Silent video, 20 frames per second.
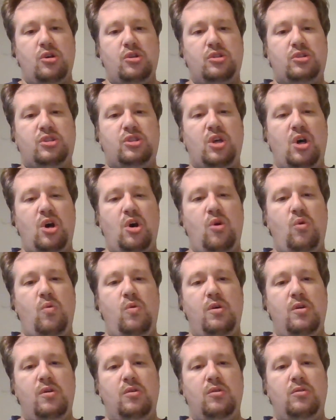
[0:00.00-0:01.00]

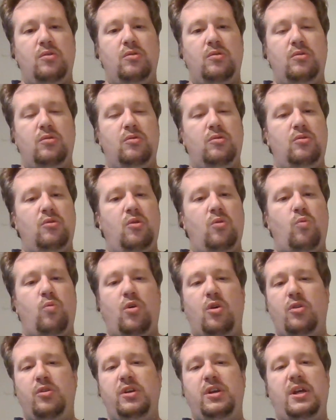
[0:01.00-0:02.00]
So,
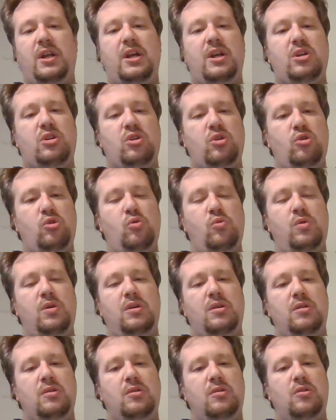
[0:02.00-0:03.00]
we're only going to do
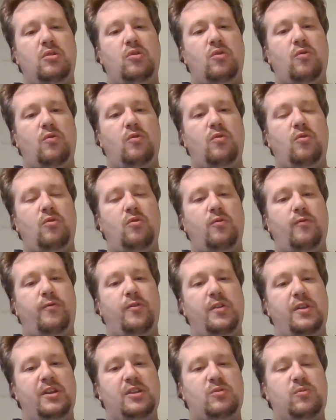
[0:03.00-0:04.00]

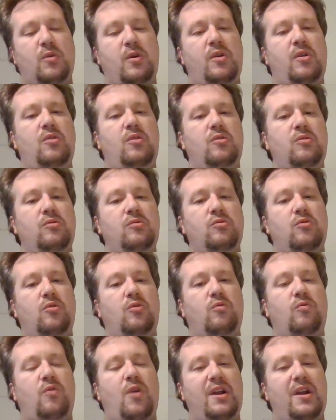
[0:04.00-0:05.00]
for this one,
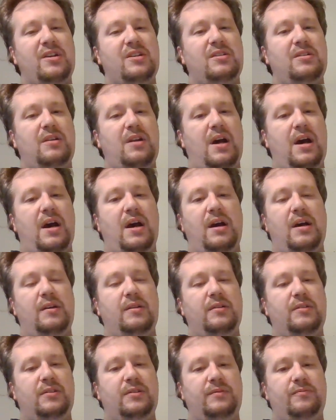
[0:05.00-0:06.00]

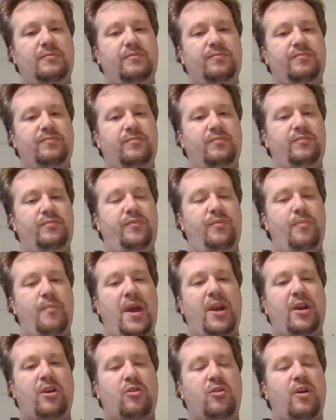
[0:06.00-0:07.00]
uh,
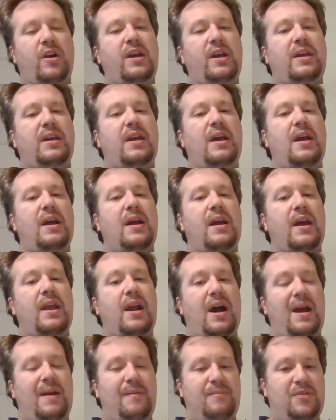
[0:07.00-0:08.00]
Metacritic and
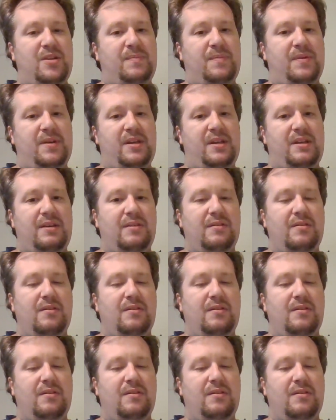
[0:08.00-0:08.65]
IMDb.